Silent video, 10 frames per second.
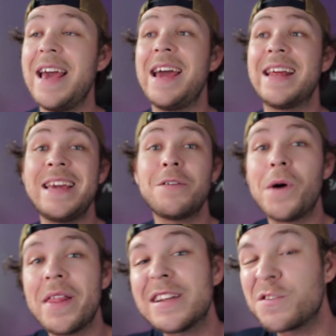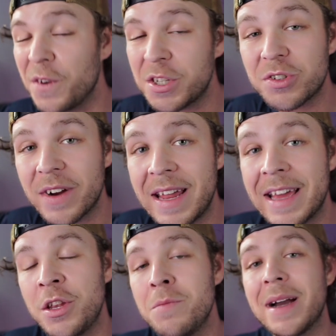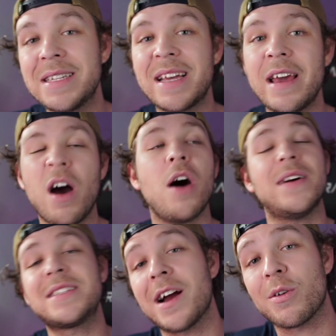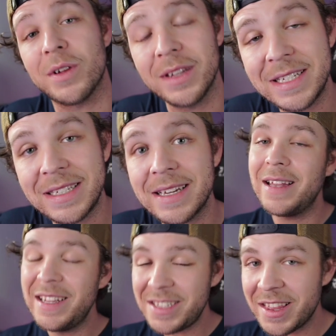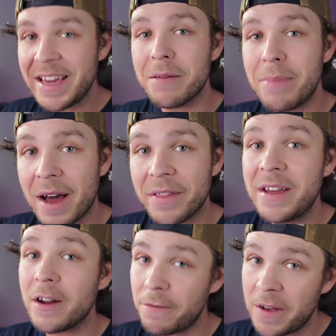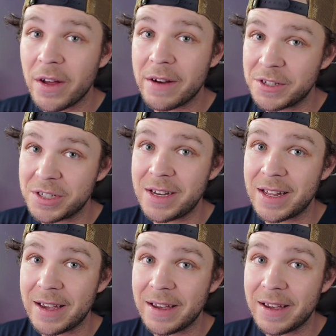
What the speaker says: And again, while that's frustrating and you might say, oh, that's not realistic, let's think about the NFL every Sunday.